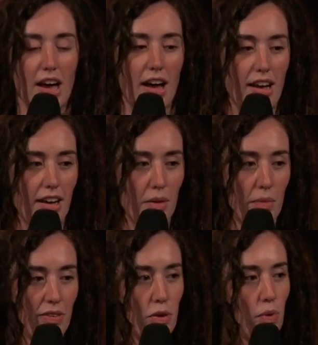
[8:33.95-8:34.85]
Um,
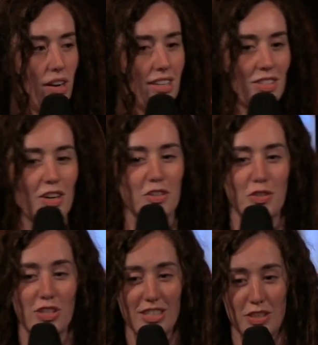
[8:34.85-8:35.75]
if you wanted to start
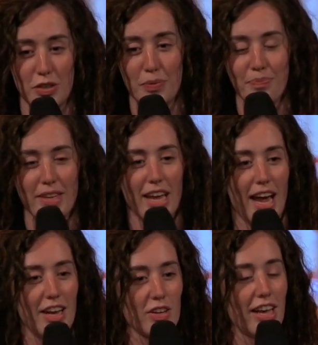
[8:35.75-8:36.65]
jujitsu
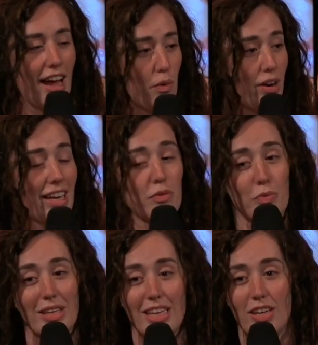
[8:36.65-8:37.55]
and you're like, I want to get
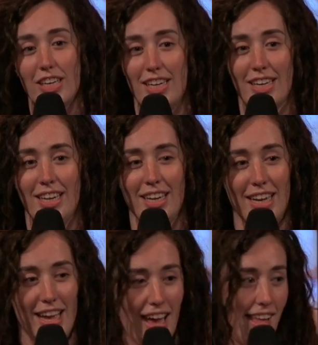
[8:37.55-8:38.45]
really good
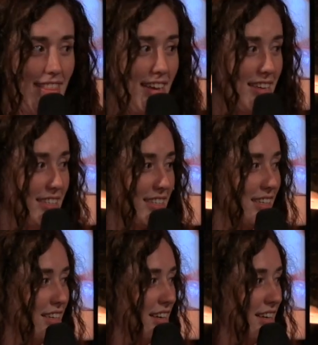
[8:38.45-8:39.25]
at this,